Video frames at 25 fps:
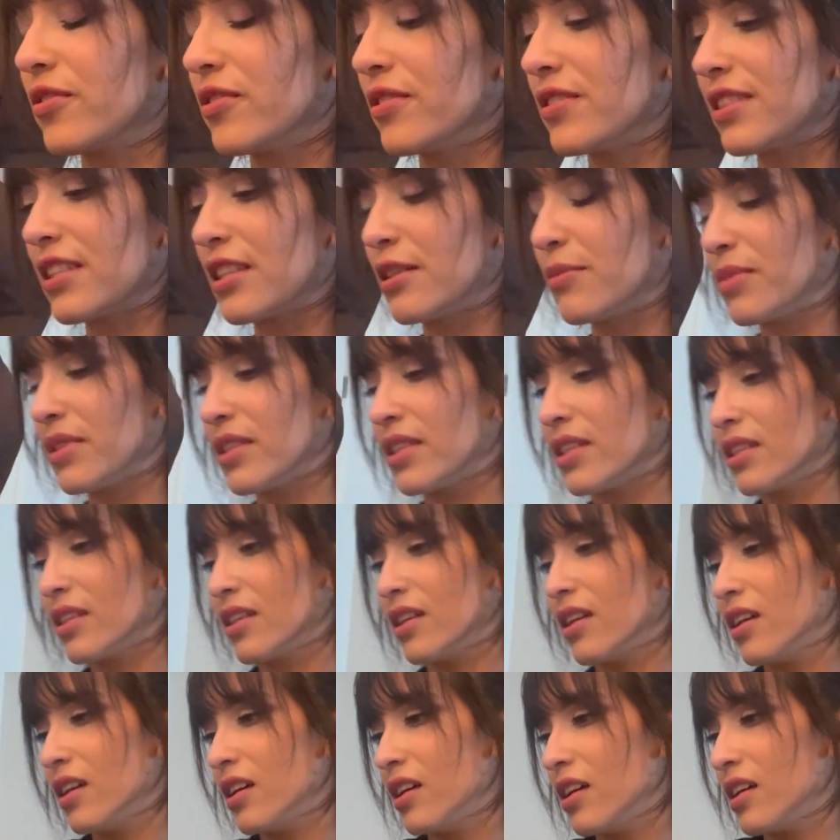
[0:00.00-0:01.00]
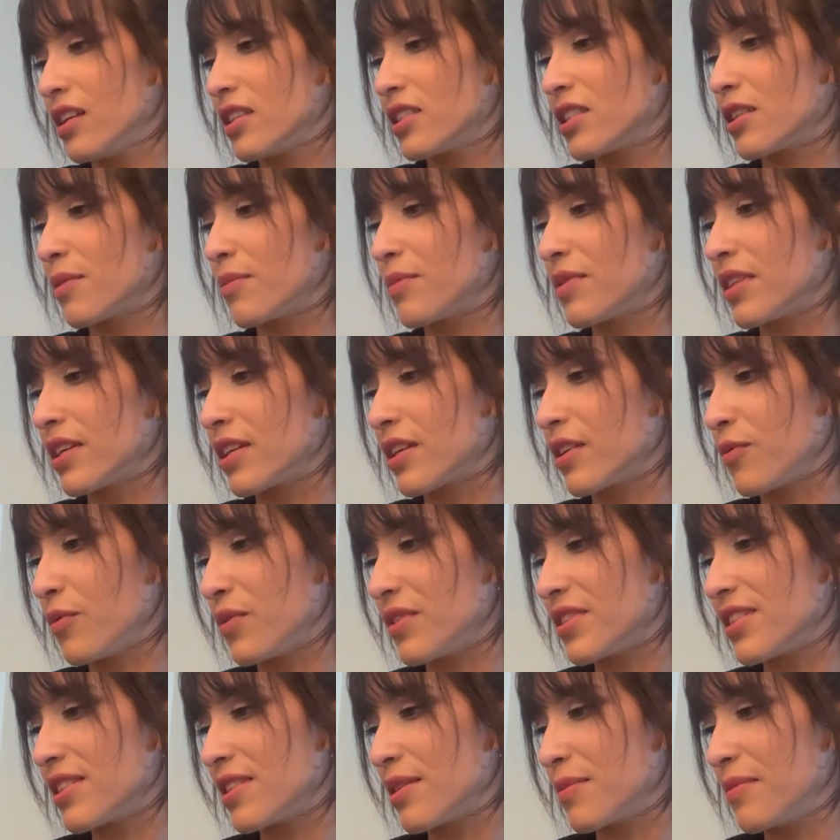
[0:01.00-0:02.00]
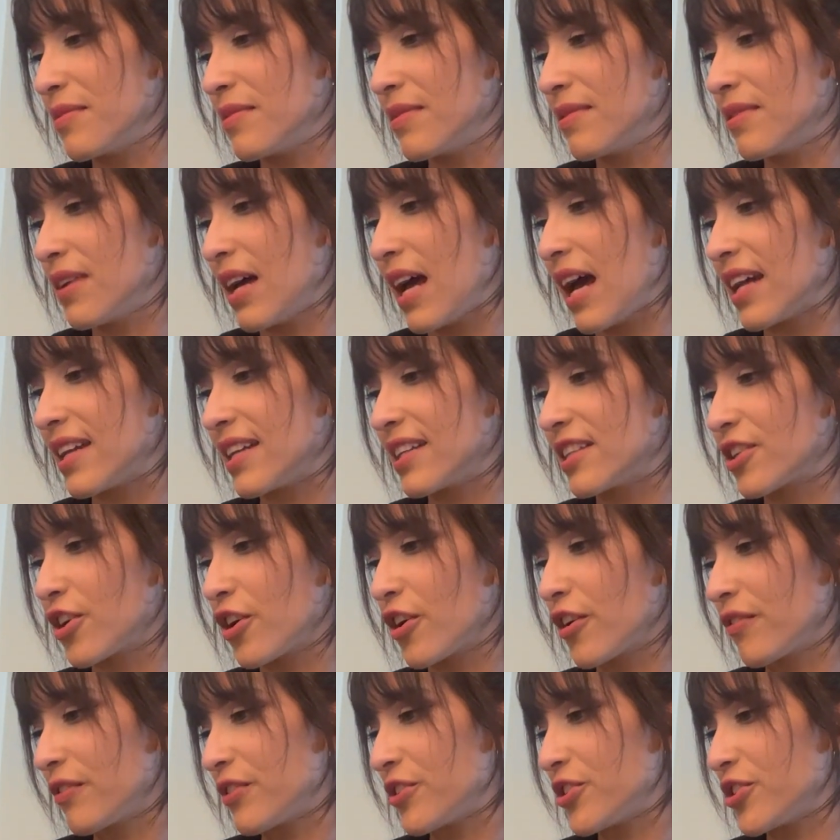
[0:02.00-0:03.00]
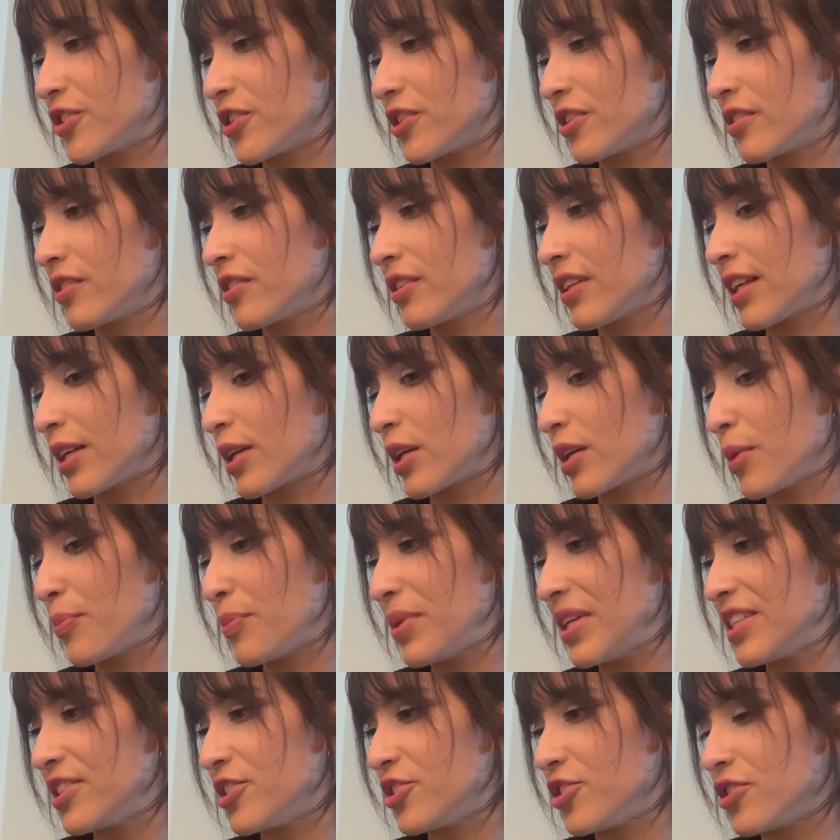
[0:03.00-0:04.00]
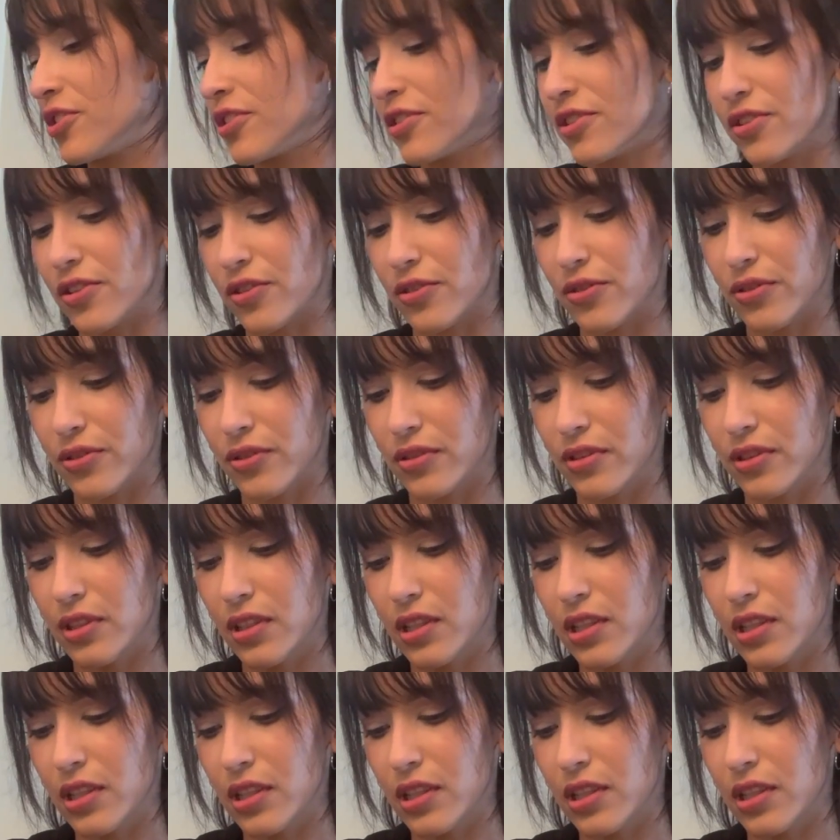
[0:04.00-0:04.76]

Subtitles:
It's gonna be something with some added curvature, like a pinched circle.